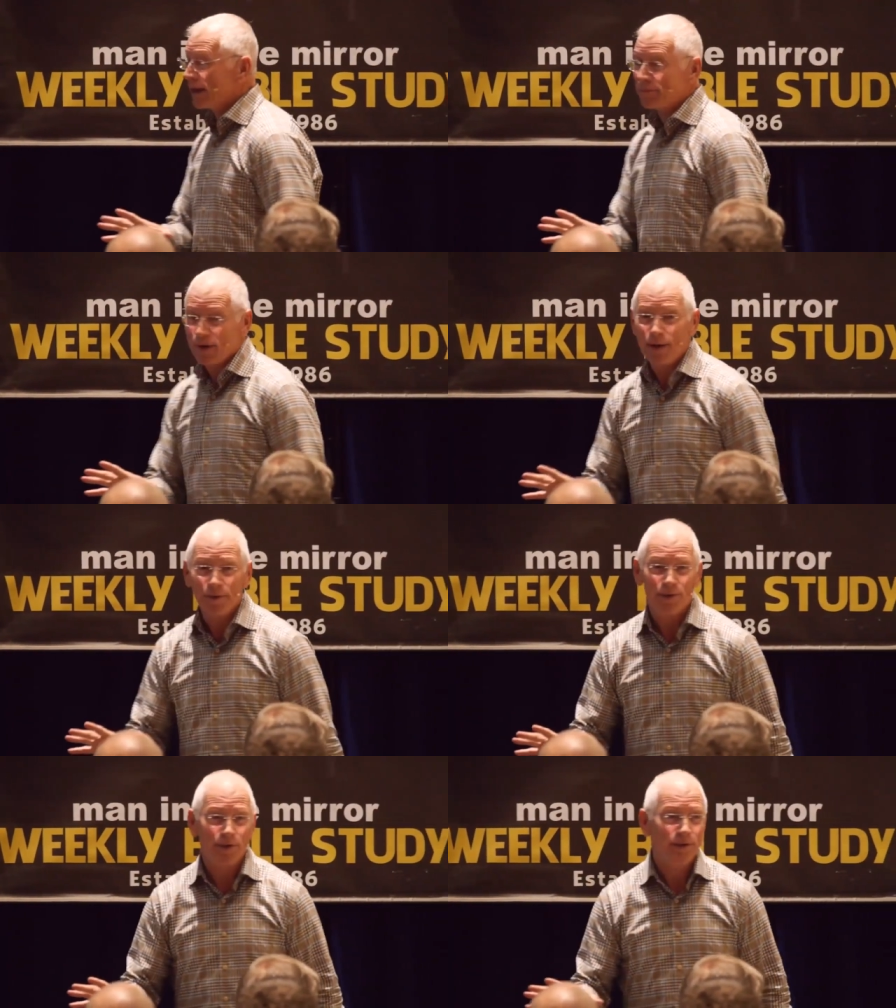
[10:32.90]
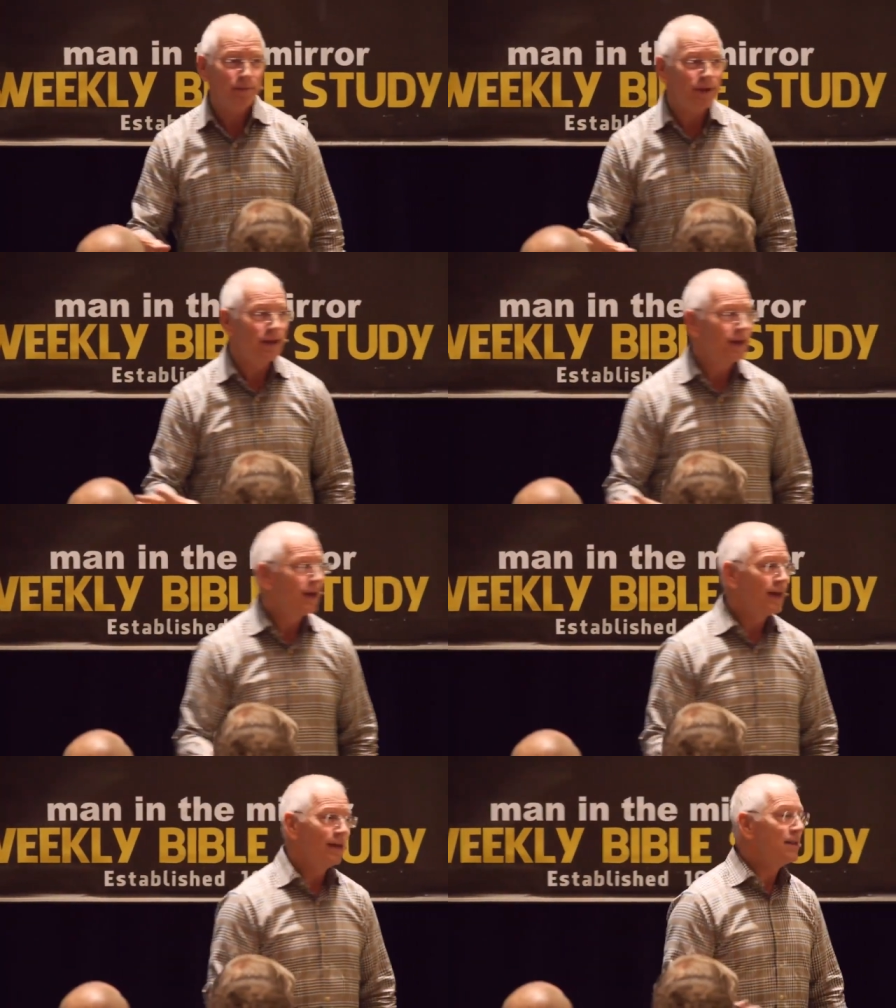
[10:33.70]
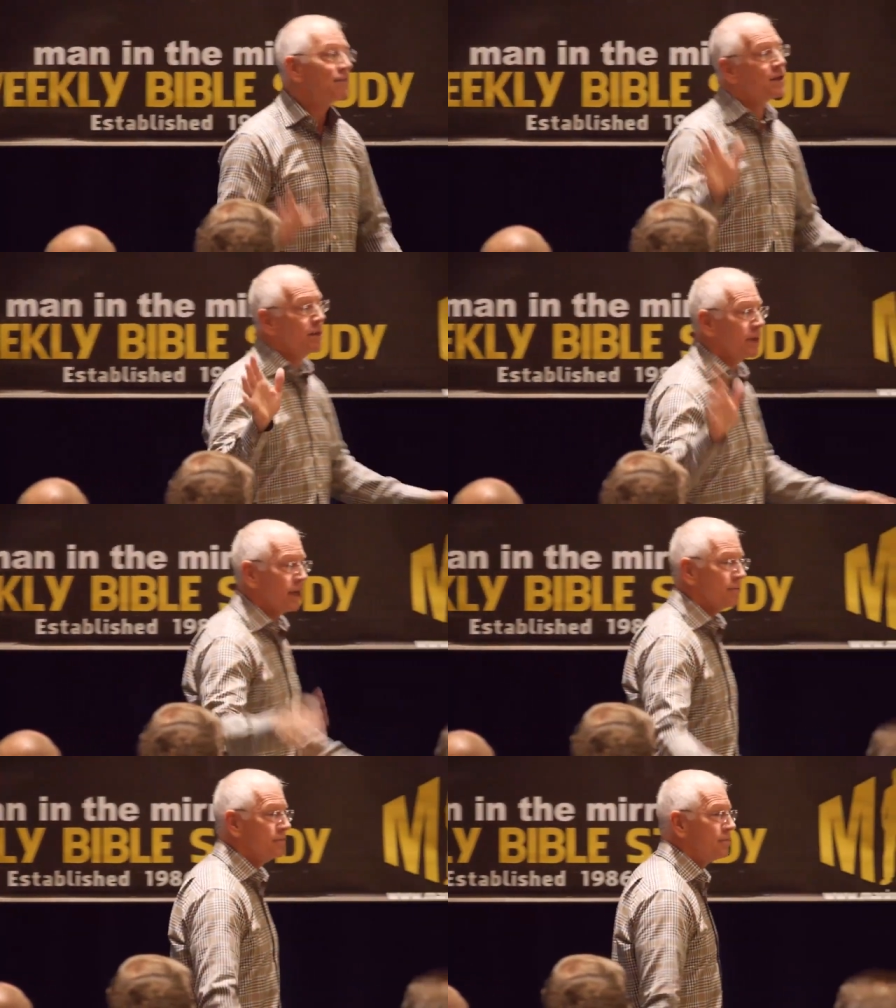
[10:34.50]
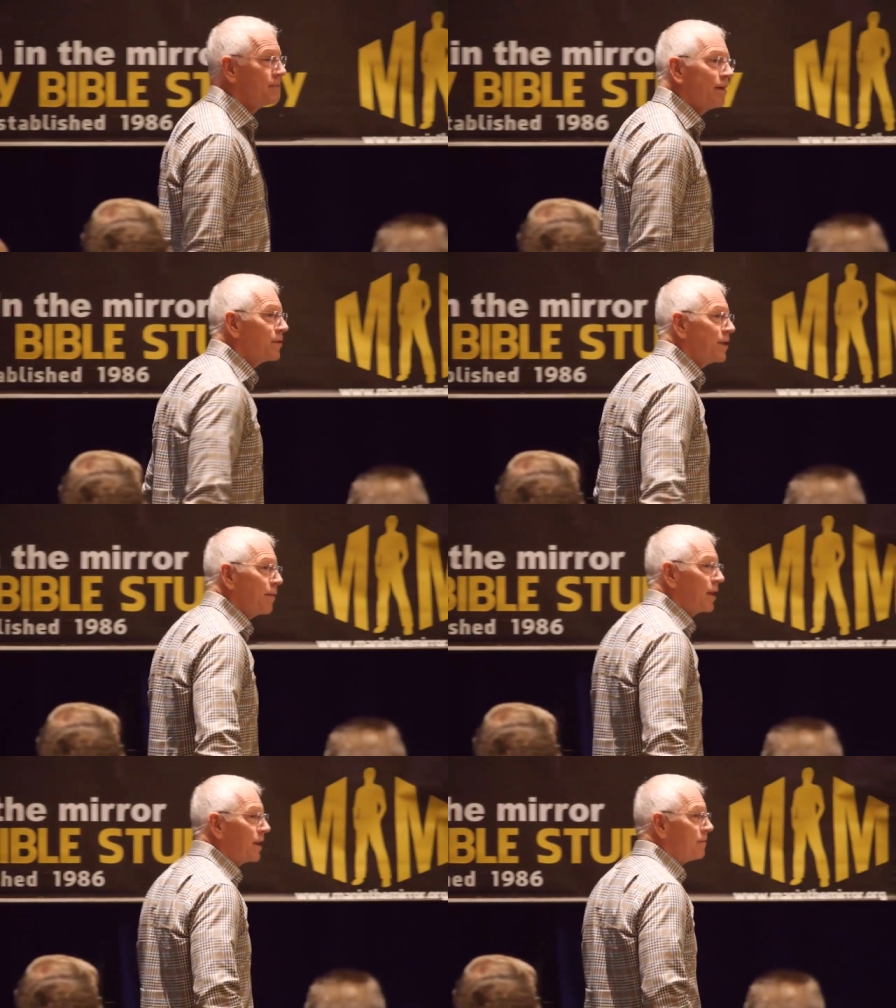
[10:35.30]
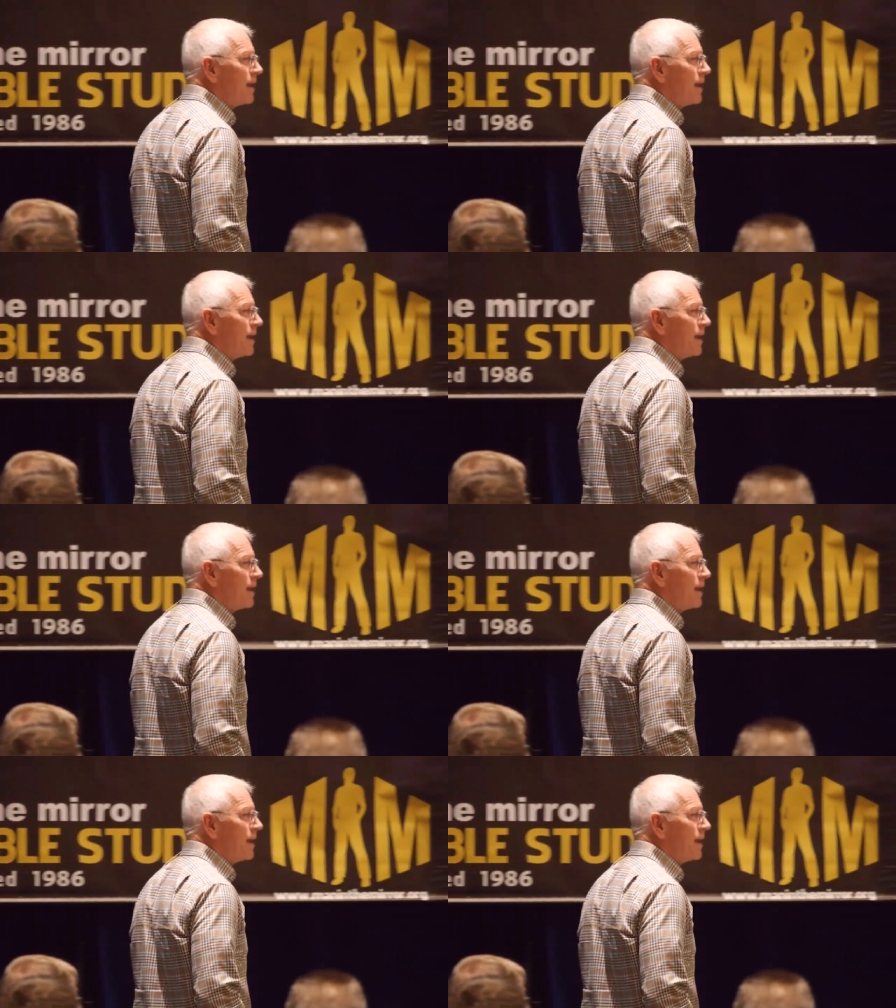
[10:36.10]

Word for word: make promises to me. Never see them again. Never see them again.